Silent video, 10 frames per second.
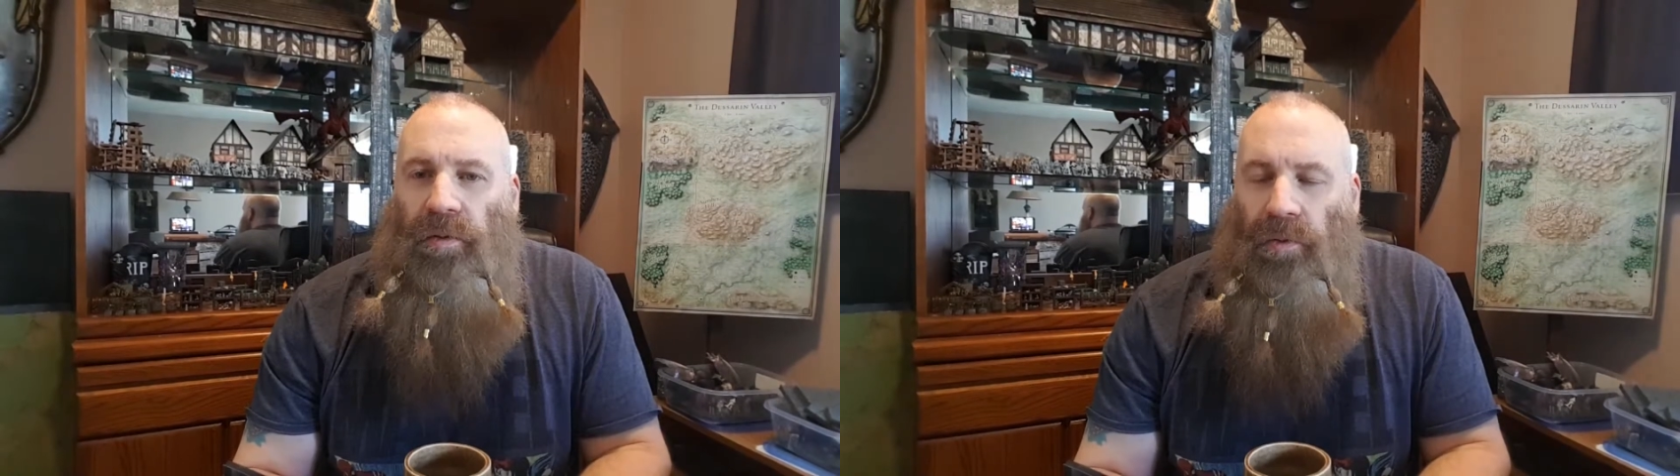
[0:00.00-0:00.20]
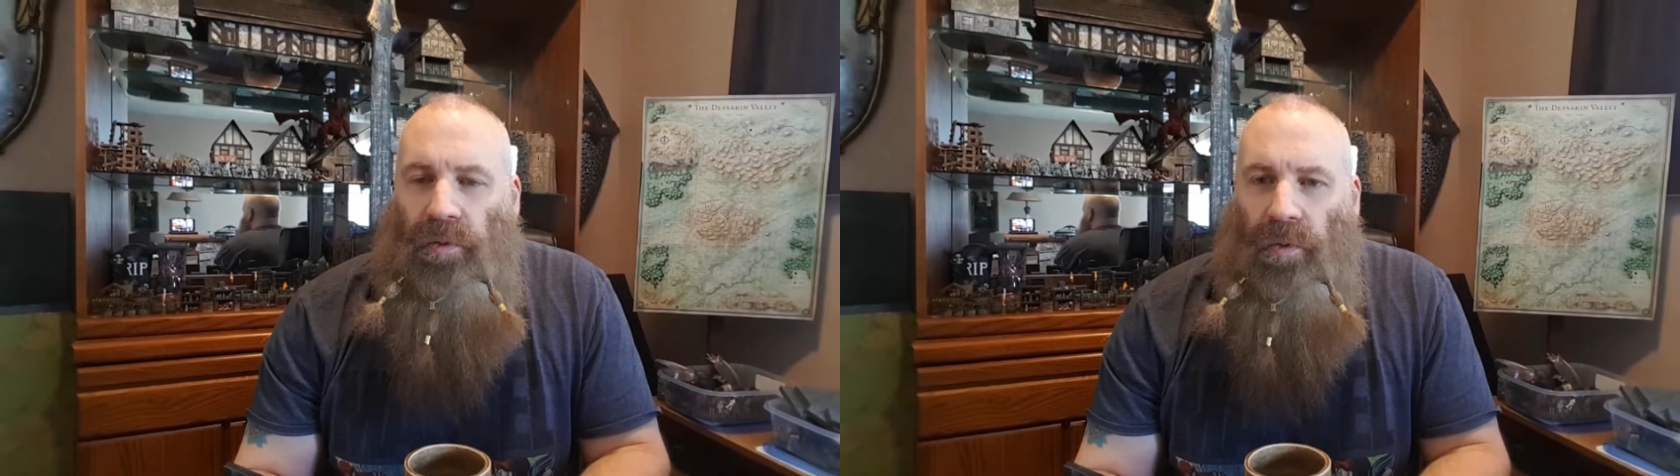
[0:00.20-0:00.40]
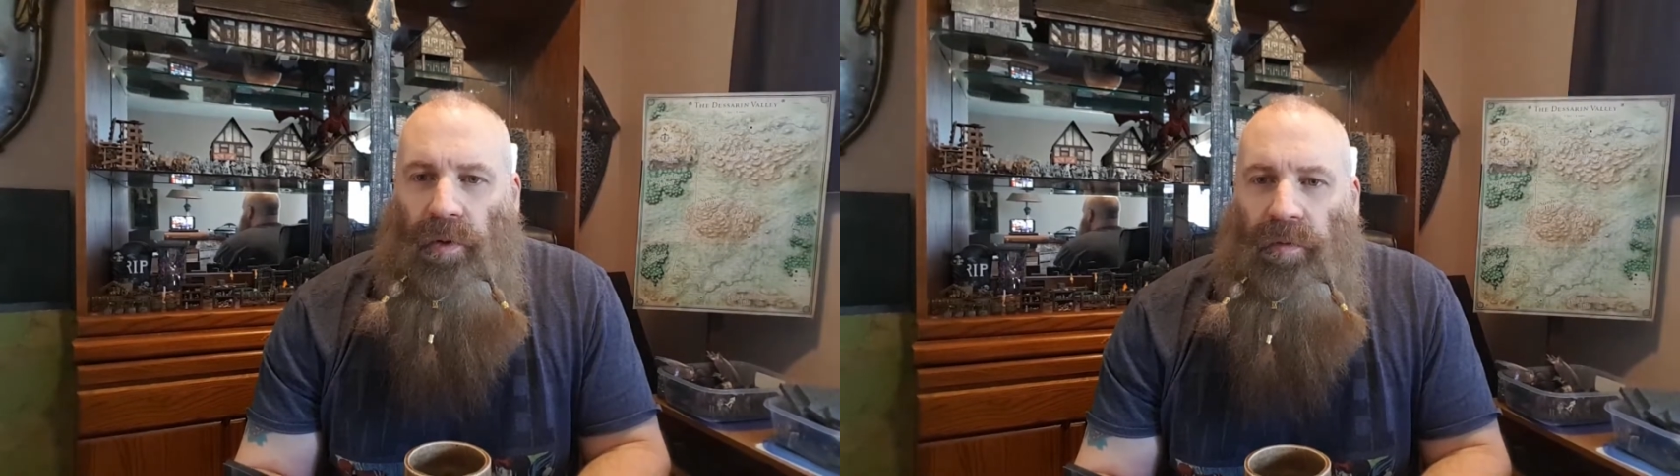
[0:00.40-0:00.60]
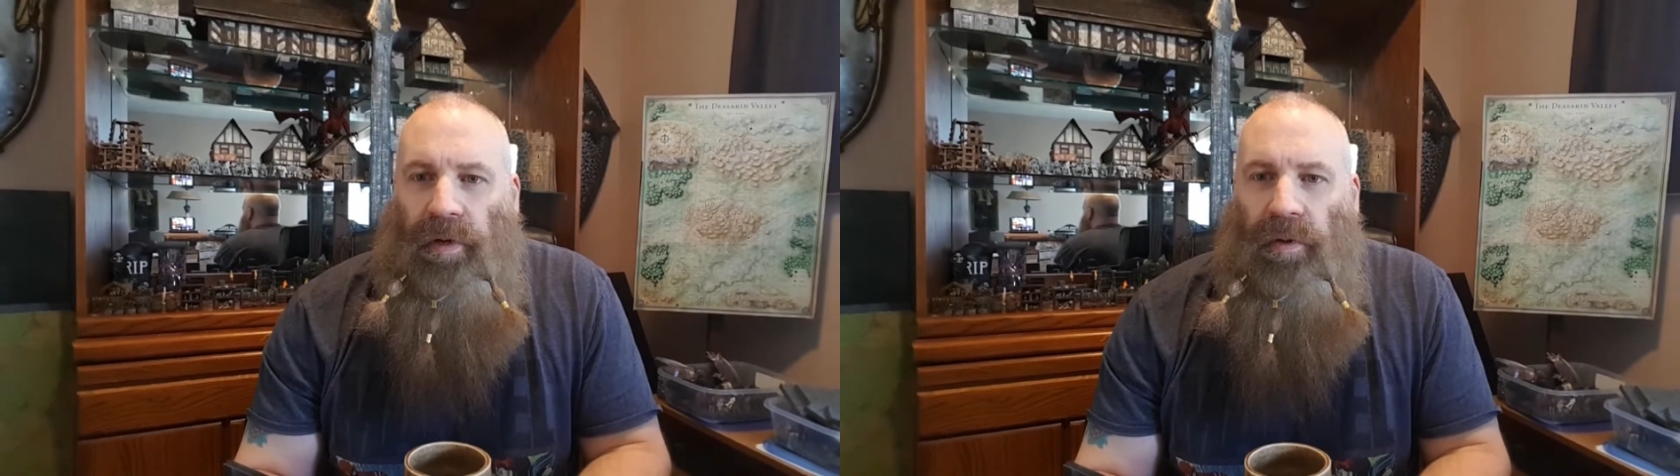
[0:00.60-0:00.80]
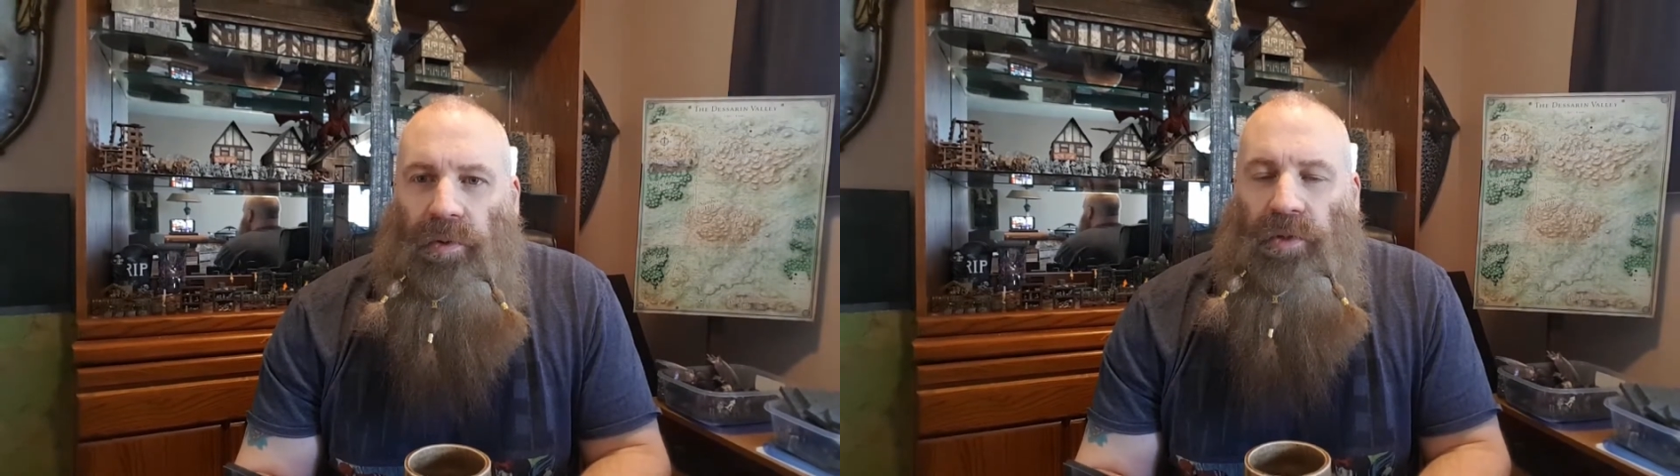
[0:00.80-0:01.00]
tutorial
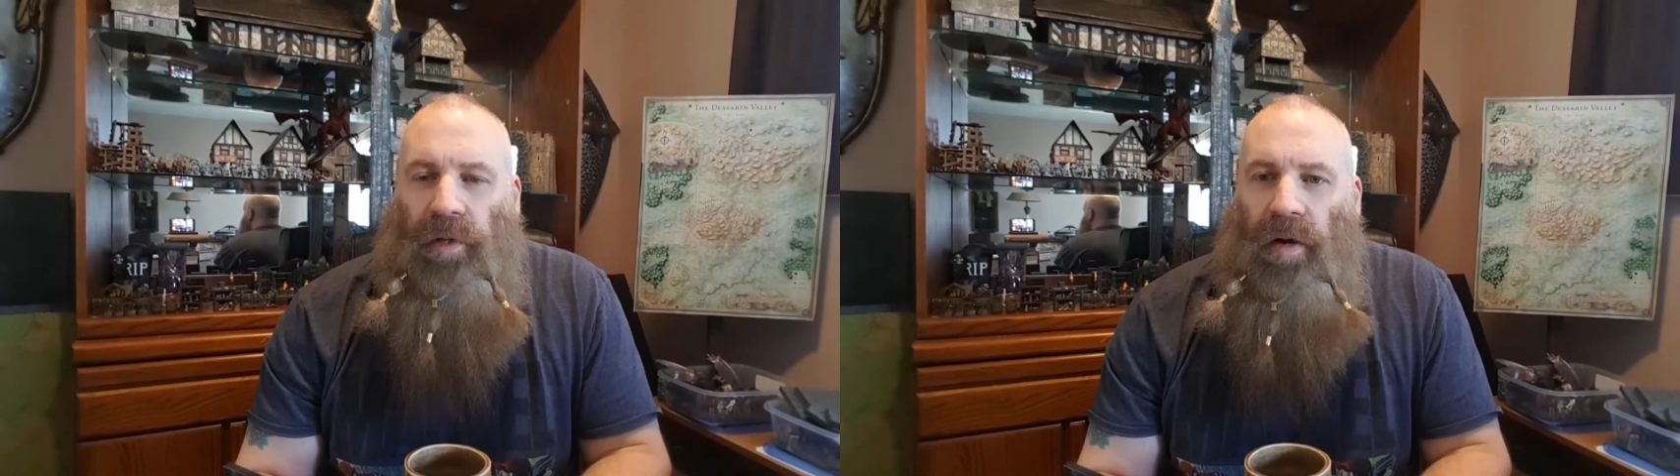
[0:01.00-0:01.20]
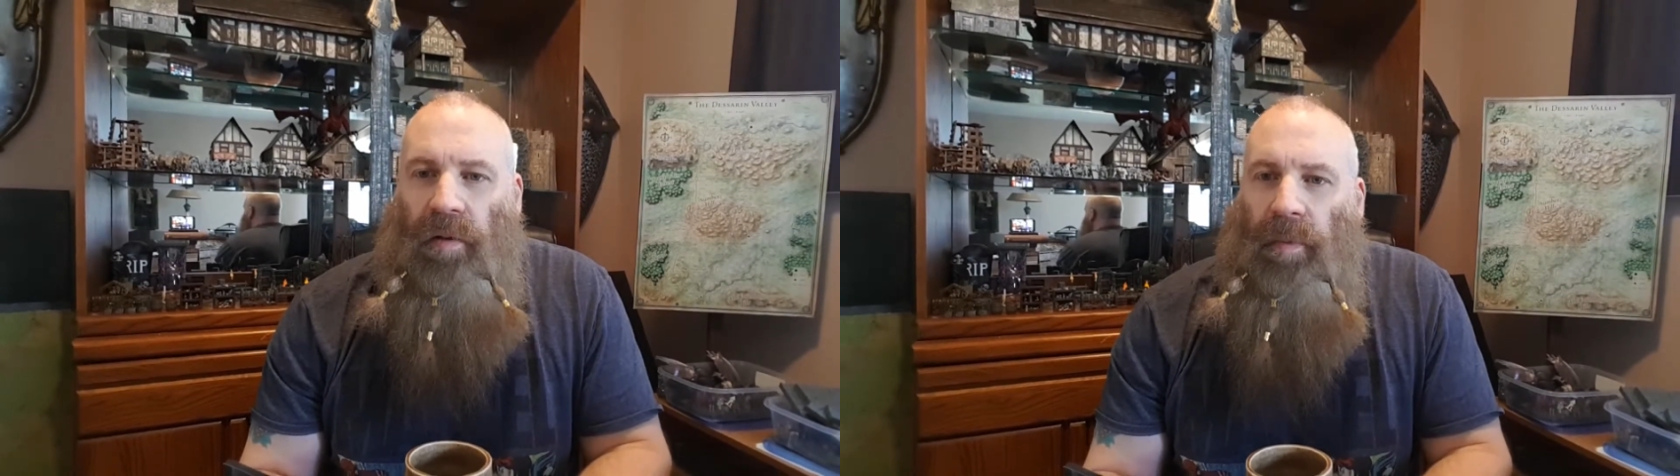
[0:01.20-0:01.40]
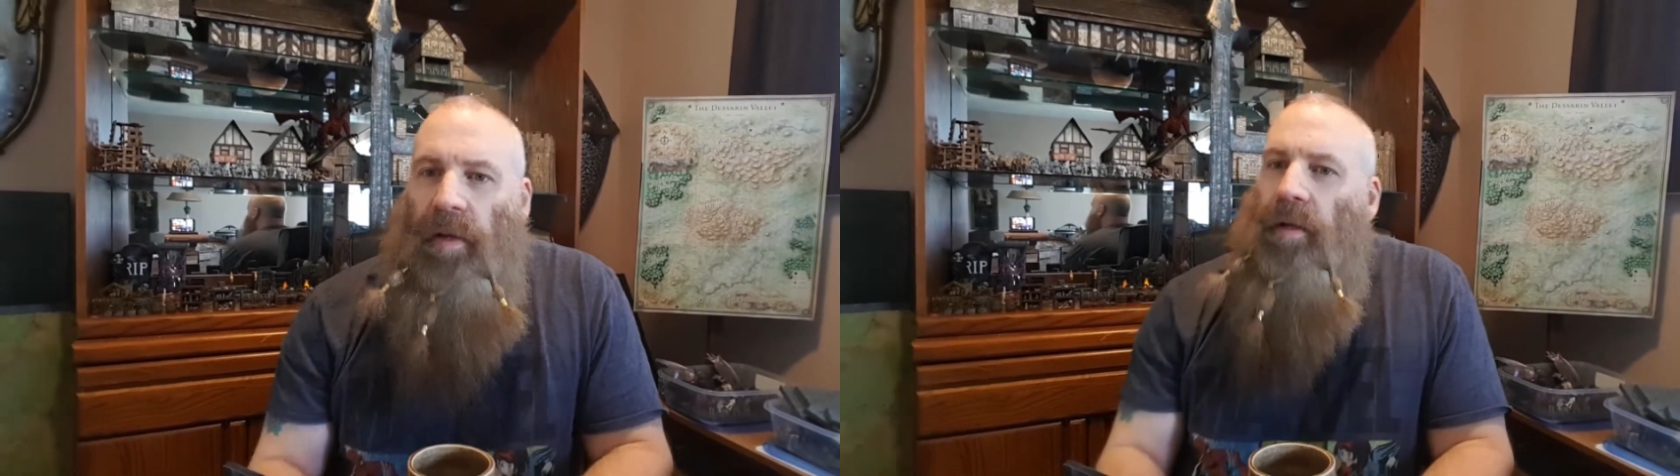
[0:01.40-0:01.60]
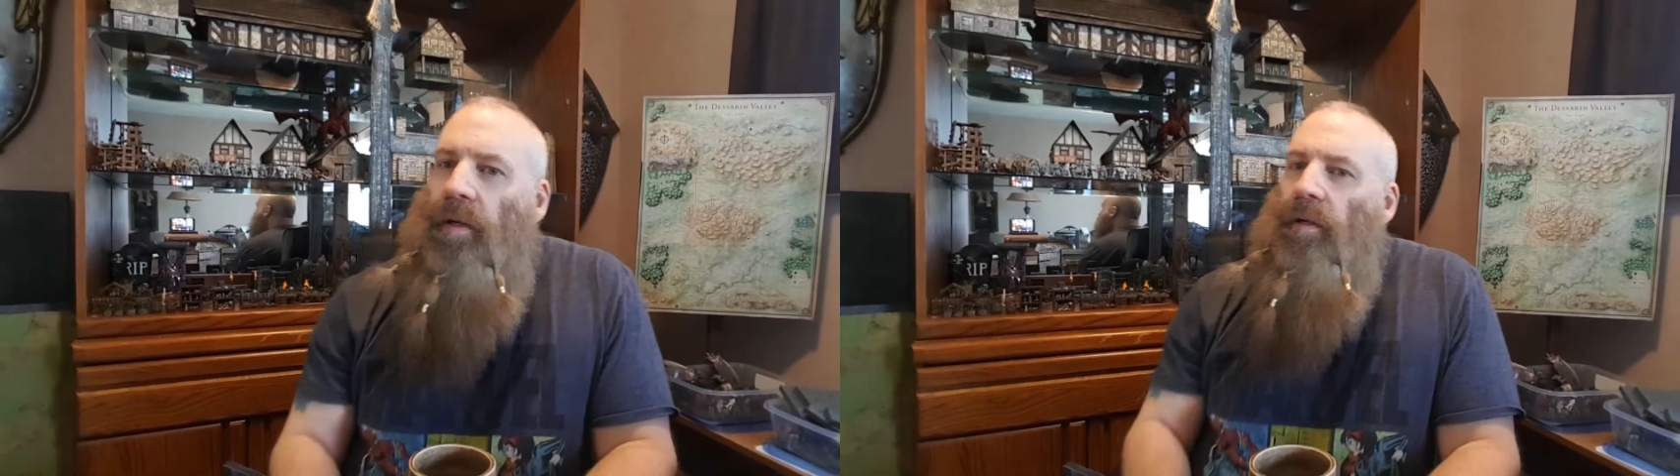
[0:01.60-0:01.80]
videos on how to make